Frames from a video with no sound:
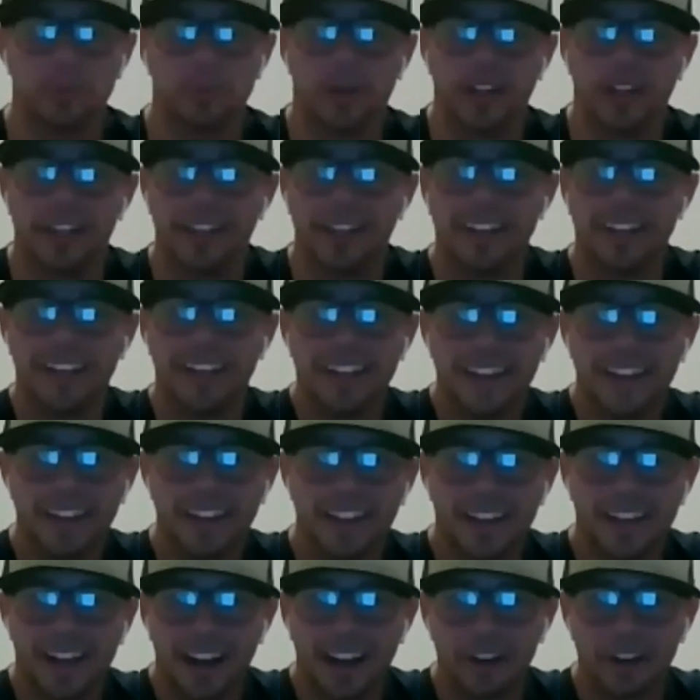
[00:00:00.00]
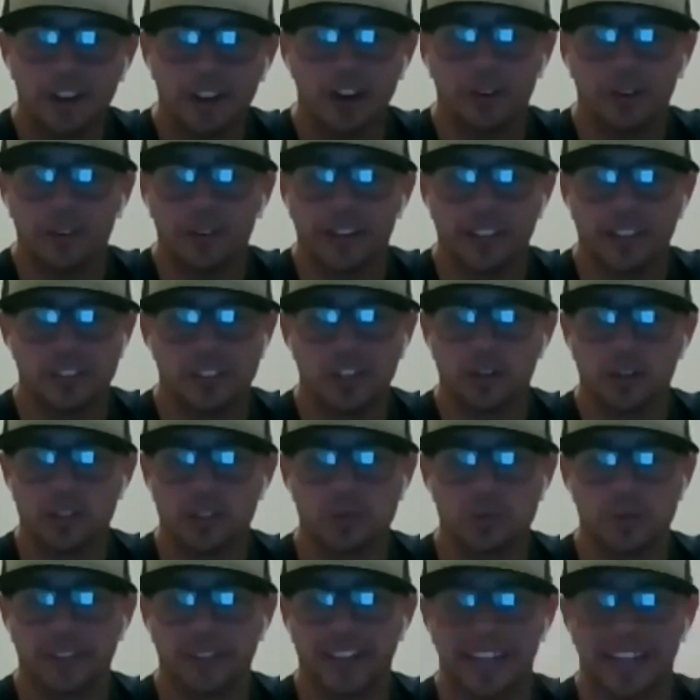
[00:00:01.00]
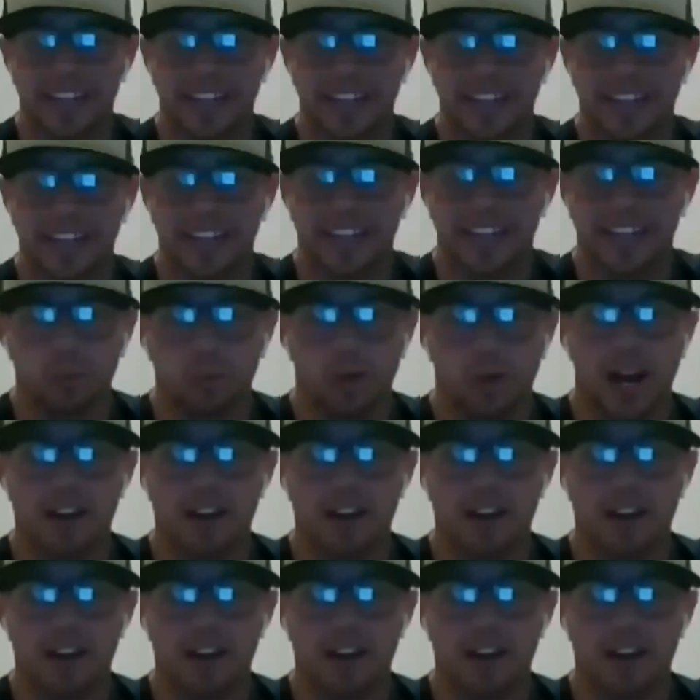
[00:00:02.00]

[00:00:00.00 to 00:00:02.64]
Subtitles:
But I don't know. It's always been like that little